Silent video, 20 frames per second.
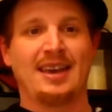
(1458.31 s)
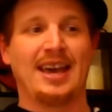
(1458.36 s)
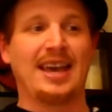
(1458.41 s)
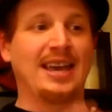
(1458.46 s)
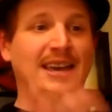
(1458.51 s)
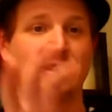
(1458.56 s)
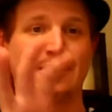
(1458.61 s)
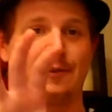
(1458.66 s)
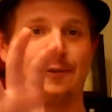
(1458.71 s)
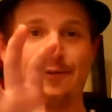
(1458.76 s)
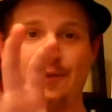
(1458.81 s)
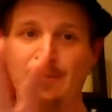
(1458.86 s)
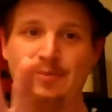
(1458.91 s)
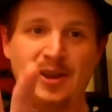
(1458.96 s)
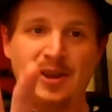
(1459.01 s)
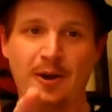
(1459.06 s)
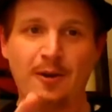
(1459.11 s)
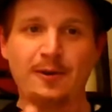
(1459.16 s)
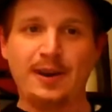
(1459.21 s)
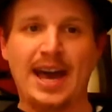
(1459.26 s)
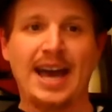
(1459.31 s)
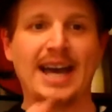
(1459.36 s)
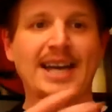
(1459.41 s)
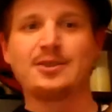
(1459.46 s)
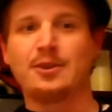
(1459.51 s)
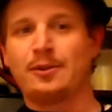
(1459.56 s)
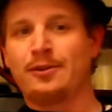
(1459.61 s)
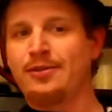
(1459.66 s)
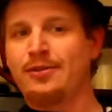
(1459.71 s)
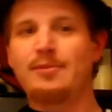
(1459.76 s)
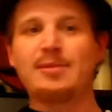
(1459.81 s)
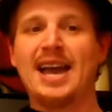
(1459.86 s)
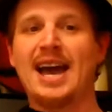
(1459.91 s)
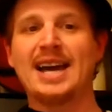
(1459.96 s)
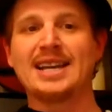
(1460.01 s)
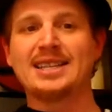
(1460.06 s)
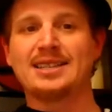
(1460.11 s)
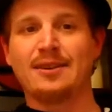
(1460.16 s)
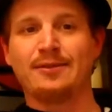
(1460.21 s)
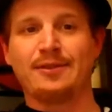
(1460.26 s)
uh, either from their own eyes or from the
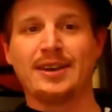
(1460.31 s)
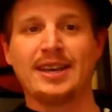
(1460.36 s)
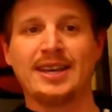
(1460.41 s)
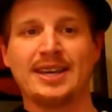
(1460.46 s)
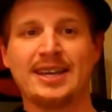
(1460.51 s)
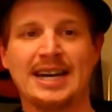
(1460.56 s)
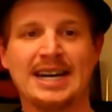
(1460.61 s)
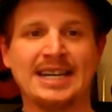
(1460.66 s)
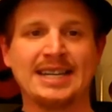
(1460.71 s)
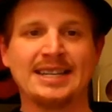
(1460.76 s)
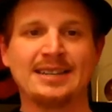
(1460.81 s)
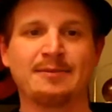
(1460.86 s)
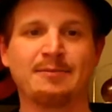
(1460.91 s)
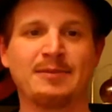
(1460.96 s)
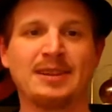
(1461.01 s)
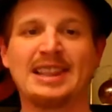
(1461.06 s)
eyes of a, a,